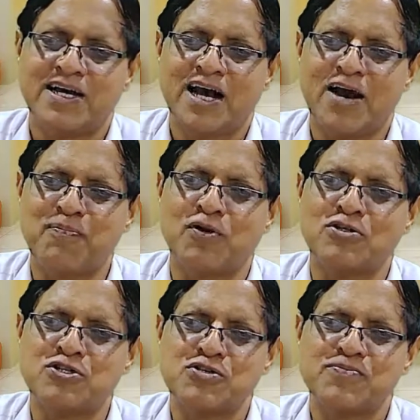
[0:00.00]

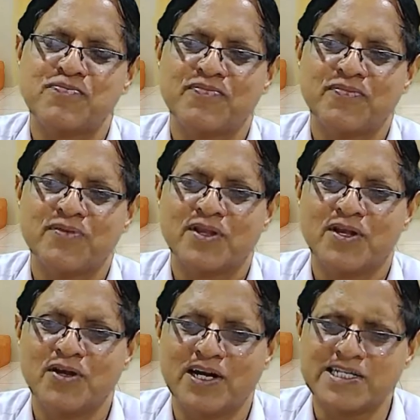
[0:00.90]
approach.
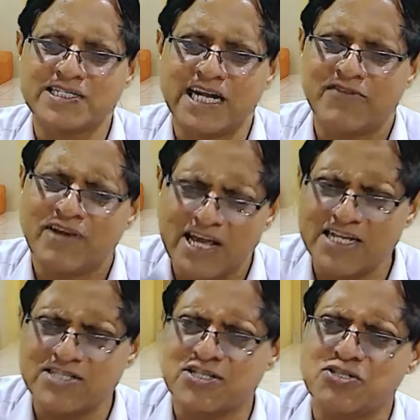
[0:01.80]
You understand
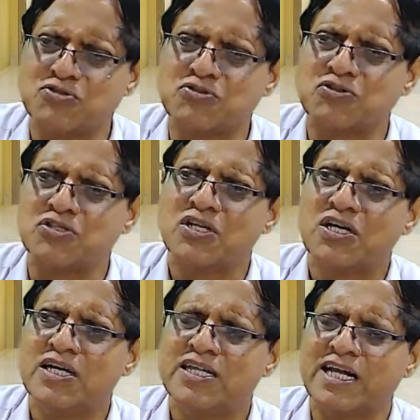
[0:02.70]
various issues
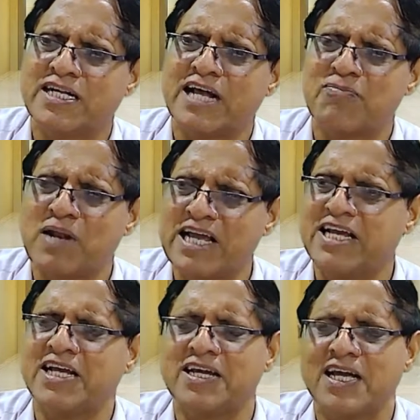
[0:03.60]
that are
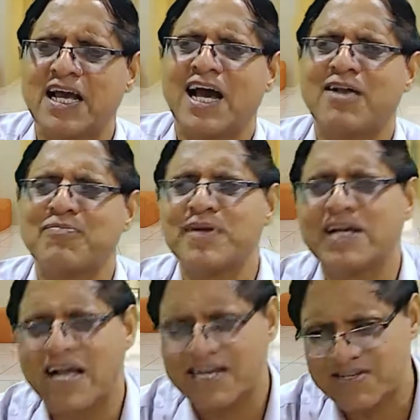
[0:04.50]
plaguing are being
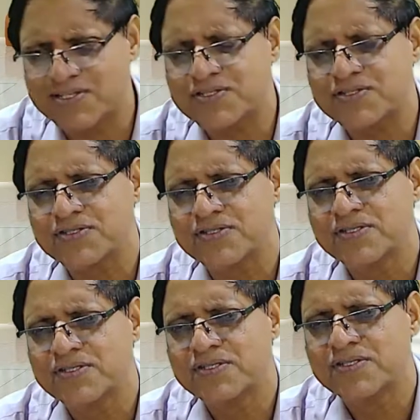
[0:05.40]
addressed,
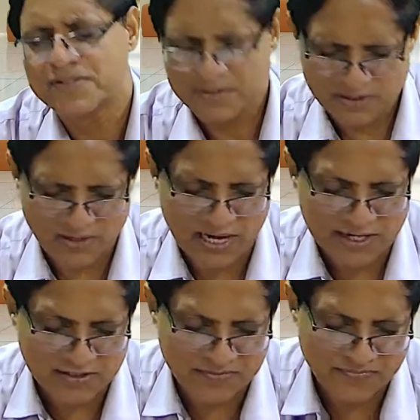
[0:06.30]

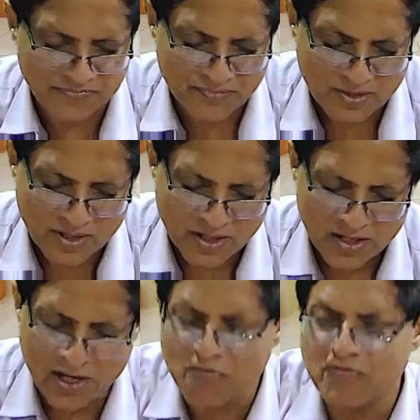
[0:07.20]
right.
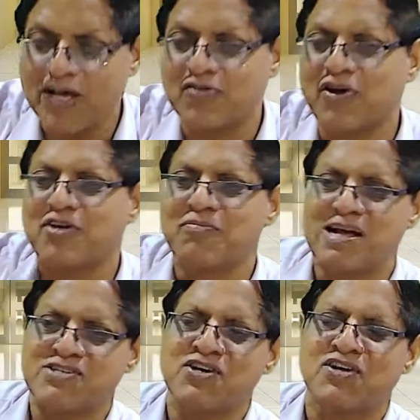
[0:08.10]
Now we are going to
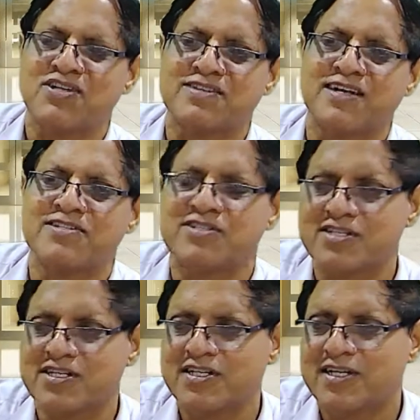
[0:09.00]
measure results
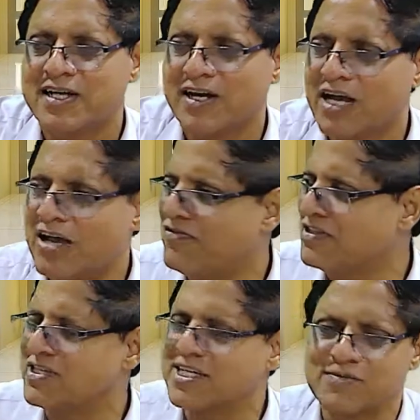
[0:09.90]
every
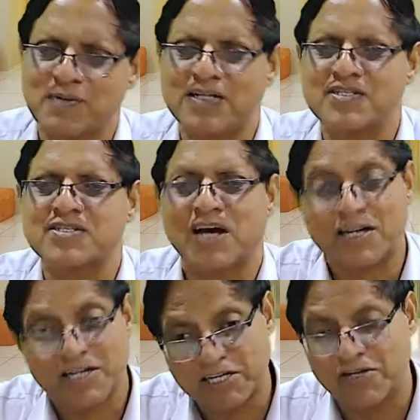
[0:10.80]
six months Our
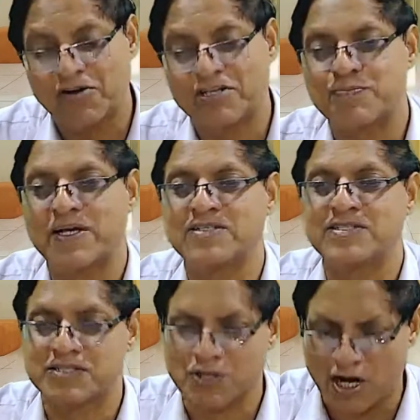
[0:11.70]
continuous
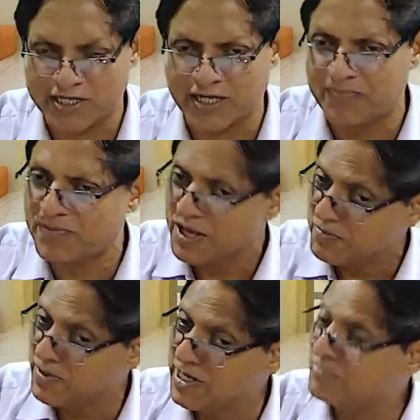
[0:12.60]
basis, short term,
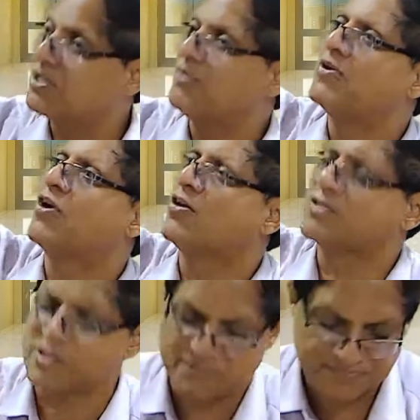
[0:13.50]
medium term and long
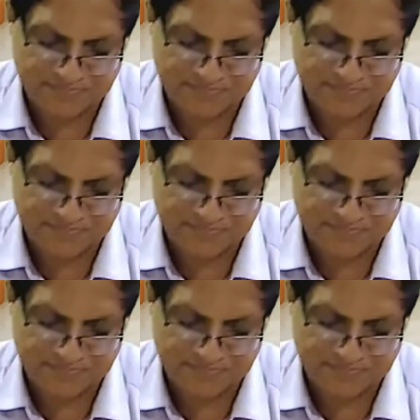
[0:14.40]
term.